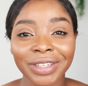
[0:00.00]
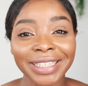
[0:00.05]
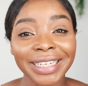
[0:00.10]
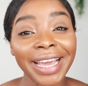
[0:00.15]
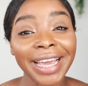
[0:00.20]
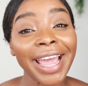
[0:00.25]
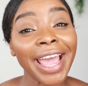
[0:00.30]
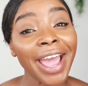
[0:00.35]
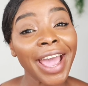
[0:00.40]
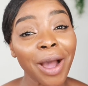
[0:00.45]

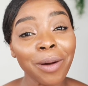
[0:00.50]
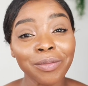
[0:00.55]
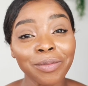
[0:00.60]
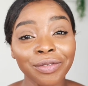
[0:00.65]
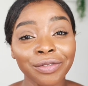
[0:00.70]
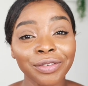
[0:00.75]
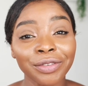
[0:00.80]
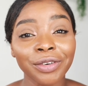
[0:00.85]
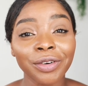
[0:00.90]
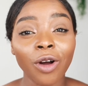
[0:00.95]
it
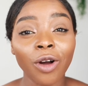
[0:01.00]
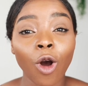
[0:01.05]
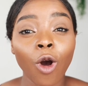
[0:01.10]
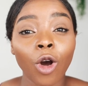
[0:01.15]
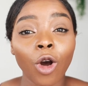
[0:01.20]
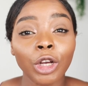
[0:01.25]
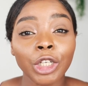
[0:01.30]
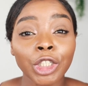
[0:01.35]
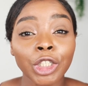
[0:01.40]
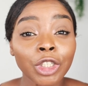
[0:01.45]
helpful
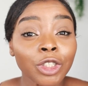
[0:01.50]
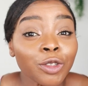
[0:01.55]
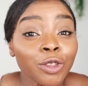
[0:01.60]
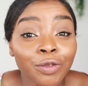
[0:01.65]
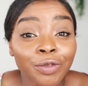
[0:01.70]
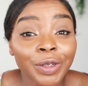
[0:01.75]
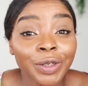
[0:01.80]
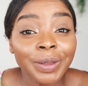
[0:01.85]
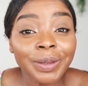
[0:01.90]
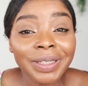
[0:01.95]
or
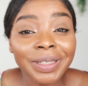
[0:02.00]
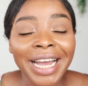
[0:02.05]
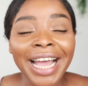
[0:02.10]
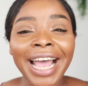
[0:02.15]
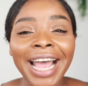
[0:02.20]
useful.